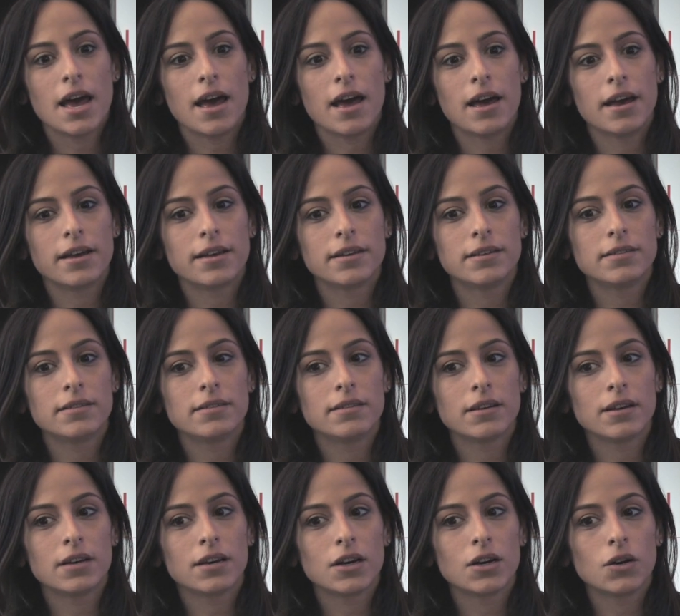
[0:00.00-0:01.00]

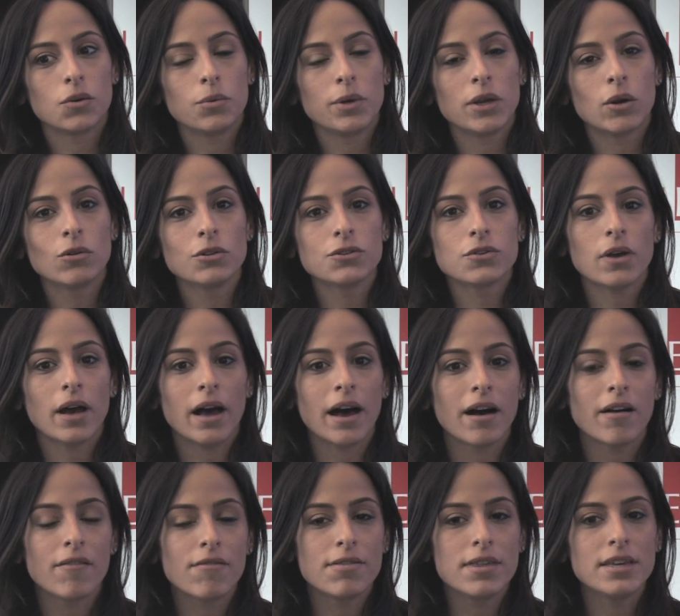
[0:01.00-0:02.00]
And we also
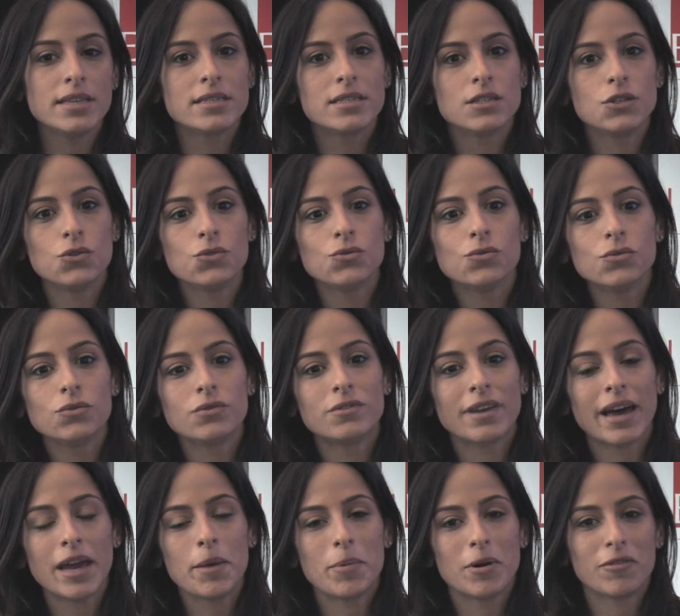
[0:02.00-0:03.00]
have these new
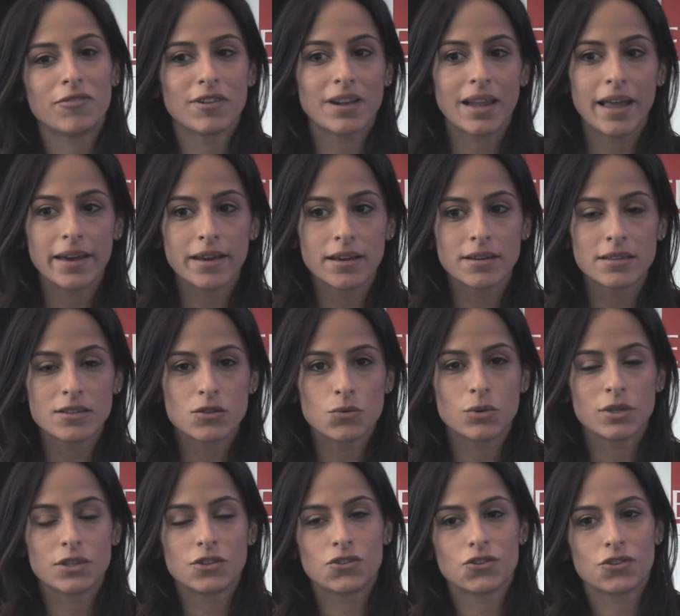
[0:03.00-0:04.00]
type of clients
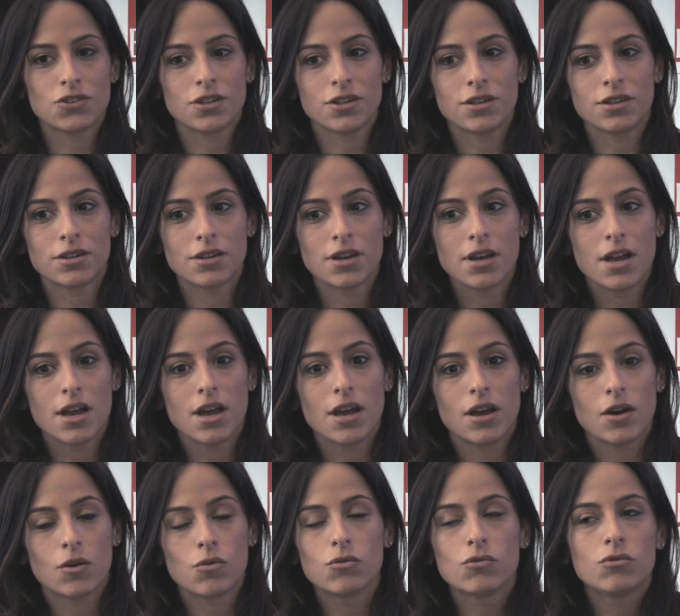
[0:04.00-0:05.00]

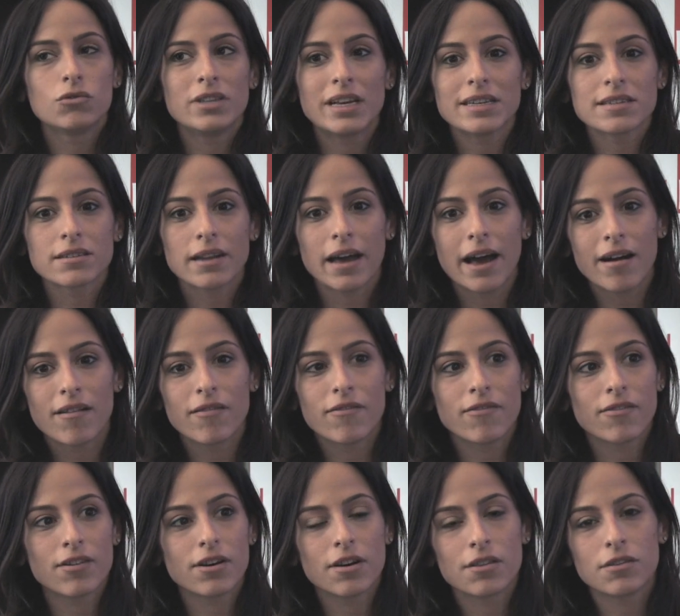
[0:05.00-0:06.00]
who doesn't
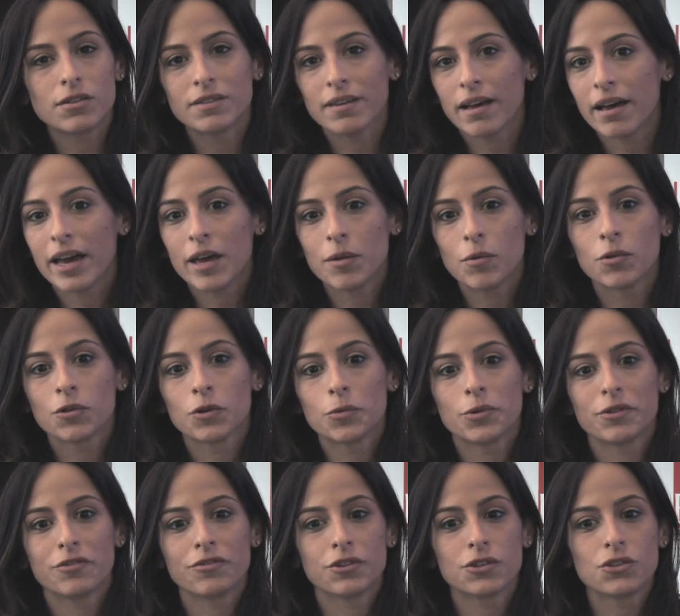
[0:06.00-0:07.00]
have the time or
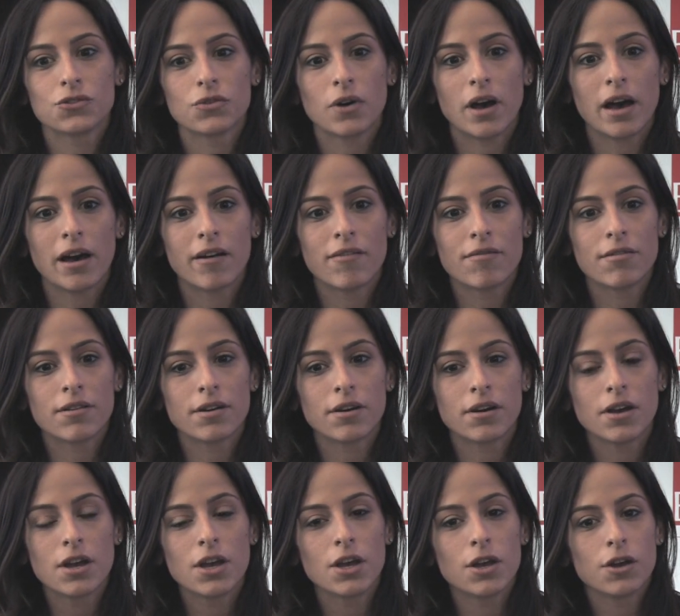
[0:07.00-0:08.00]
prefer to have
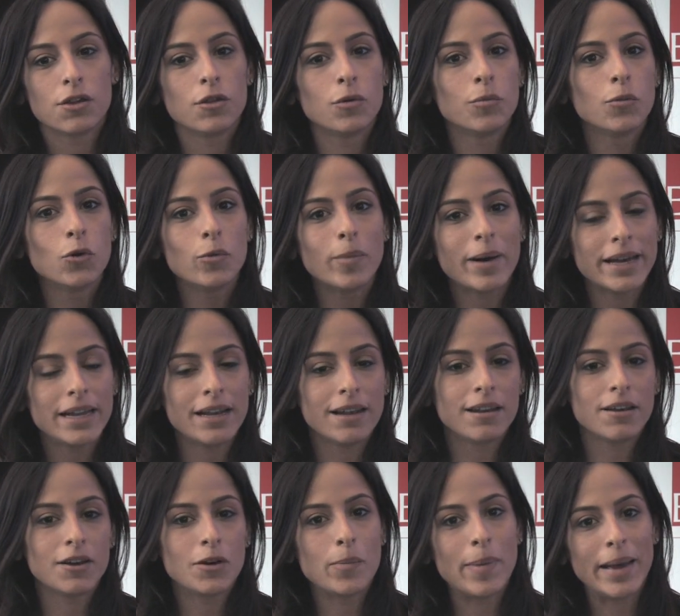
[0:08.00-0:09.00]
the
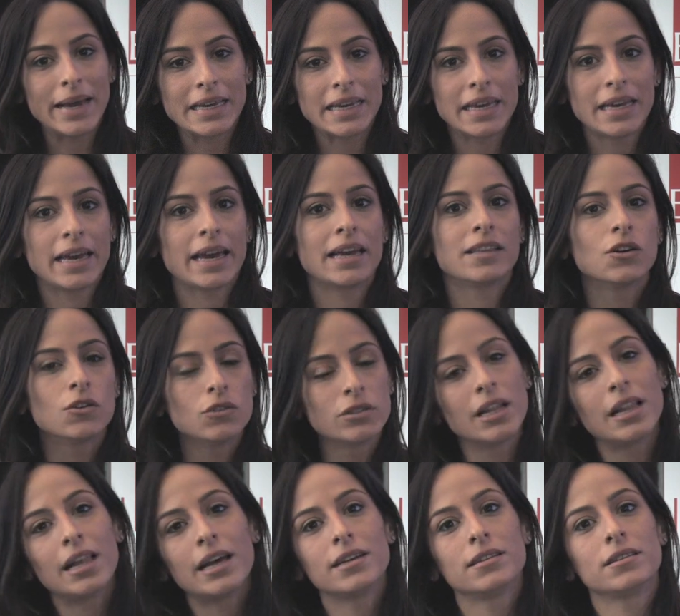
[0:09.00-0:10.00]
mobile banking and
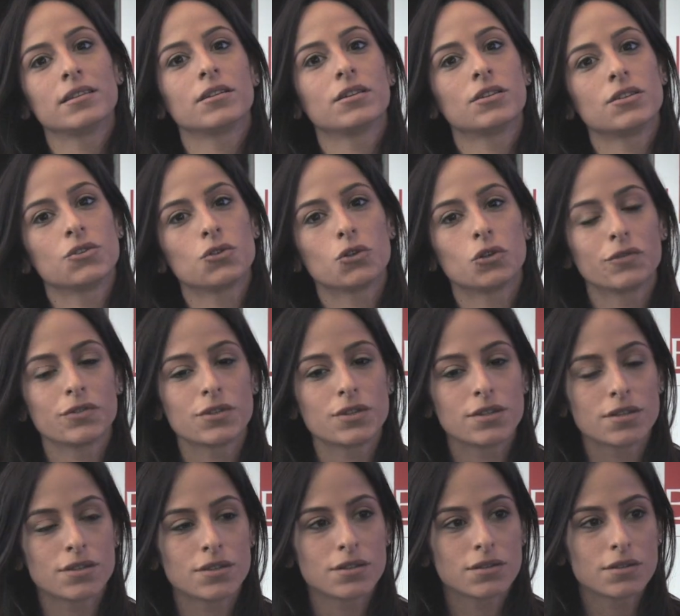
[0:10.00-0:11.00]
online
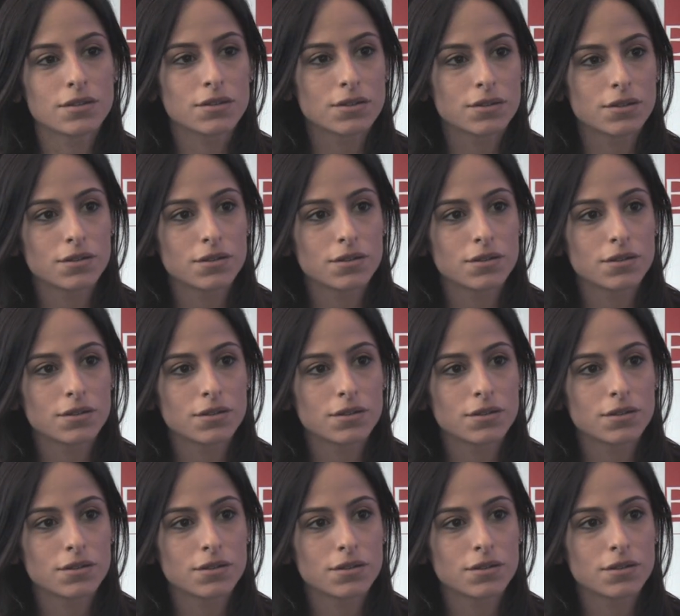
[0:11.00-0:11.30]
services.